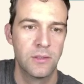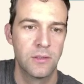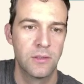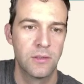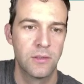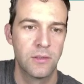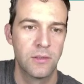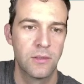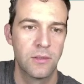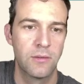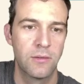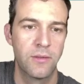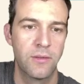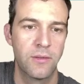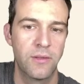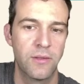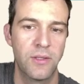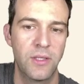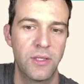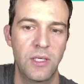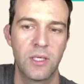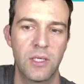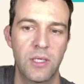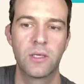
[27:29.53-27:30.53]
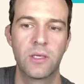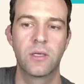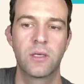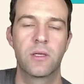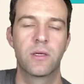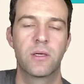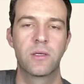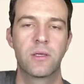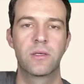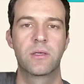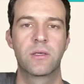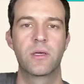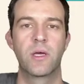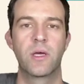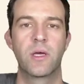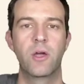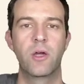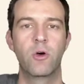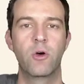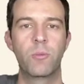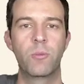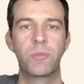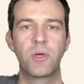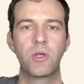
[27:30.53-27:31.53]
Well, the end. I
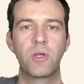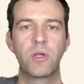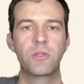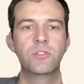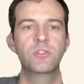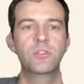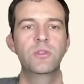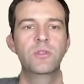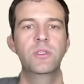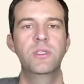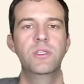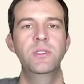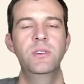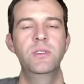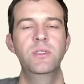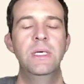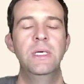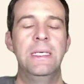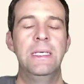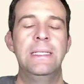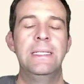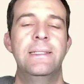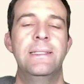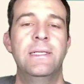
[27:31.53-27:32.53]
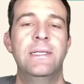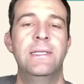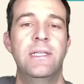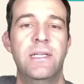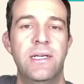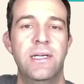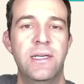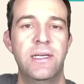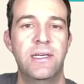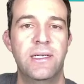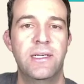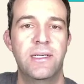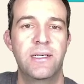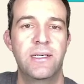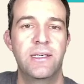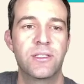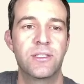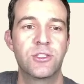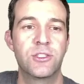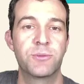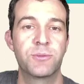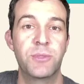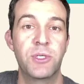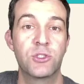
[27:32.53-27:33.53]
hope y'all enjoyed. And
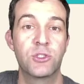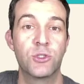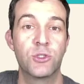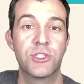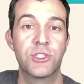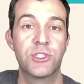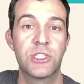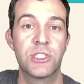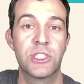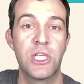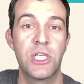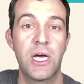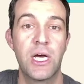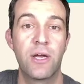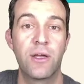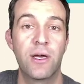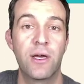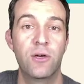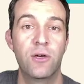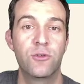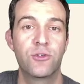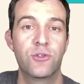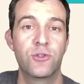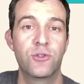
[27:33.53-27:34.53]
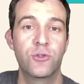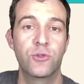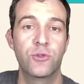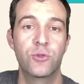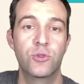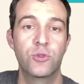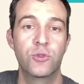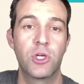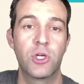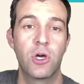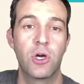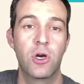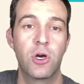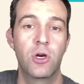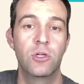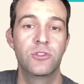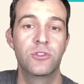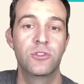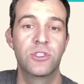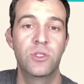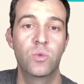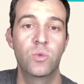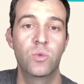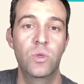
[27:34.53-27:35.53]
a special shout out to
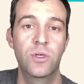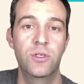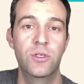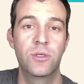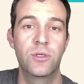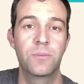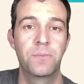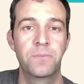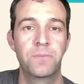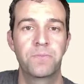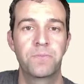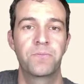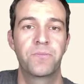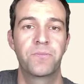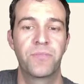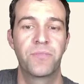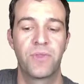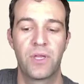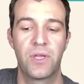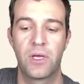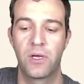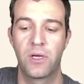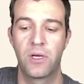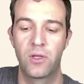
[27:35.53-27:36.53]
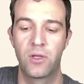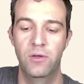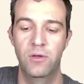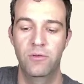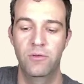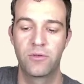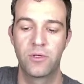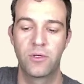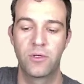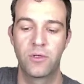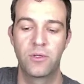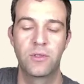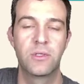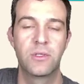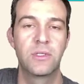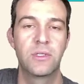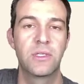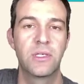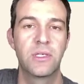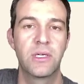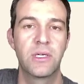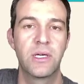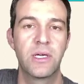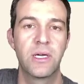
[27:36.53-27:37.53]
Charles and William. I love y'all.
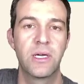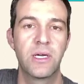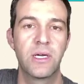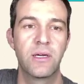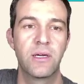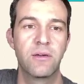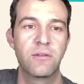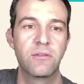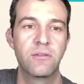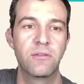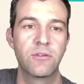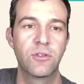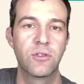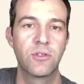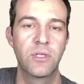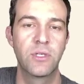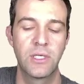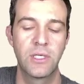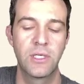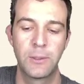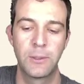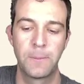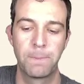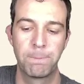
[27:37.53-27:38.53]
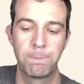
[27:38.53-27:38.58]
Have a good night.